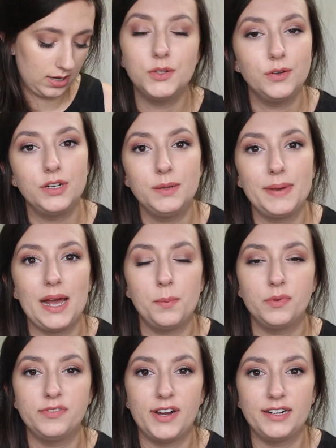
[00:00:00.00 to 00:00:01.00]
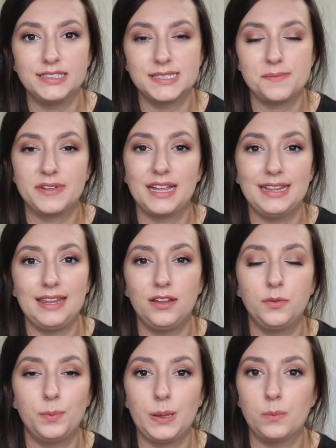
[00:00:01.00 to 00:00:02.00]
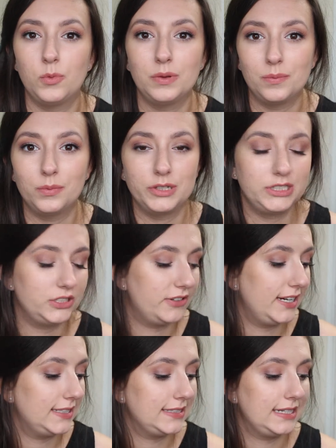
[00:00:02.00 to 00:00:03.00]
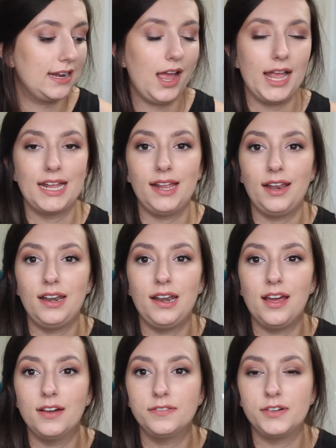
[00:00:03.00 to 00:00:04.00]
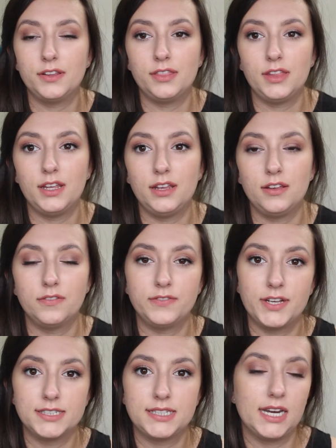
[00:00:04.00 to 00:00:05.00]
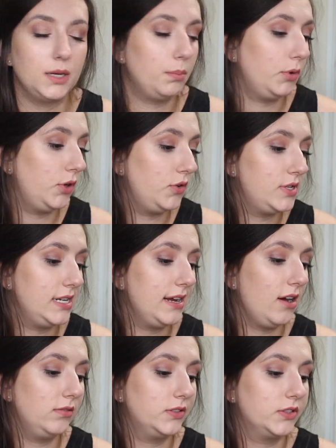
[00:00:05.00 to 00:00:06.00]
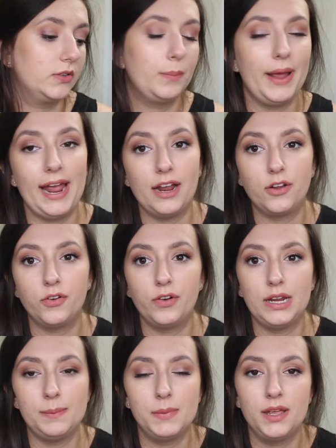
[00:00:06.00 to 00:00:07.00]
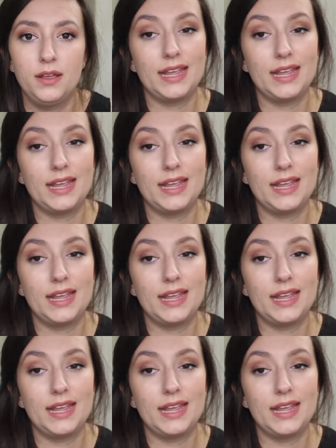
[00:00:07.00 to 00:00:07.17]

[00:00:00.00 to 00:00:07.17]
Talking about preferring something a little bit more moisturising, I loved the First Aid Beauty Ultra Repair Cream,